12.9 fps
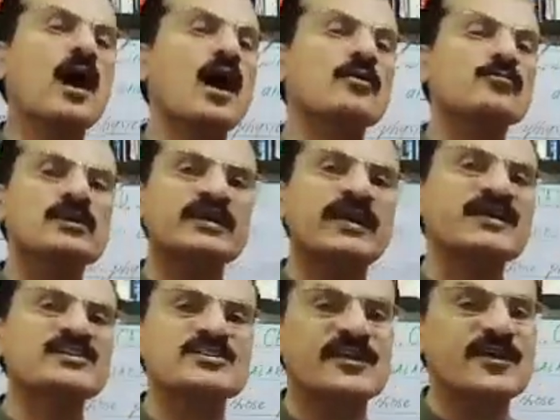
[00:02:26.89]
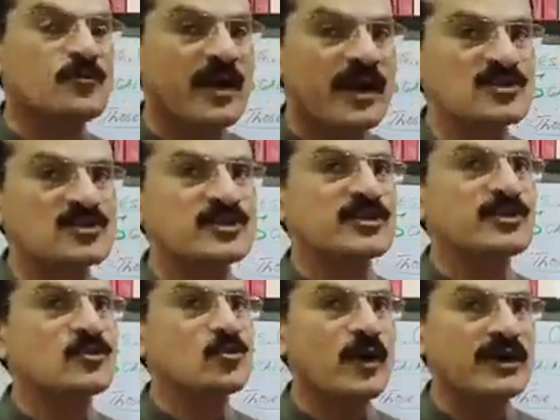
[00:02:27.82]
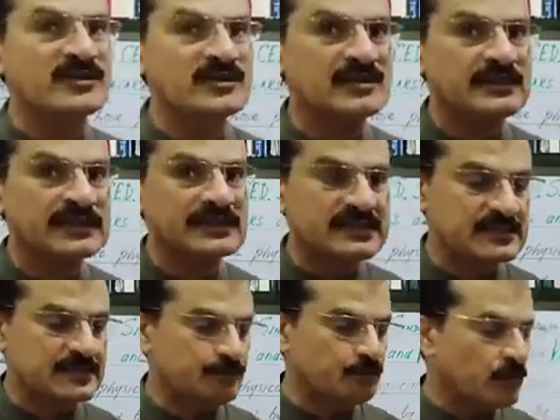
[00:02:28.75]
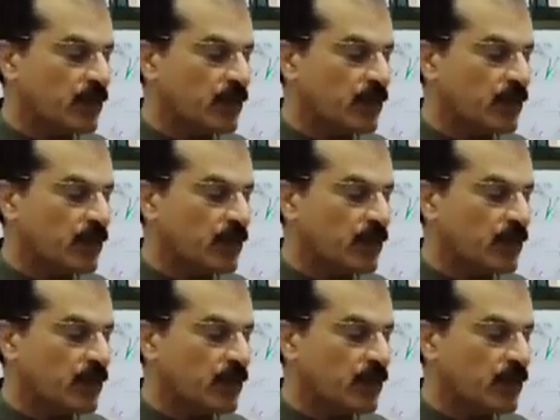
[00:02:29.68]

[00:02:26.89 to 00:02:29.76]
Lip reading: or we can say vector quantities.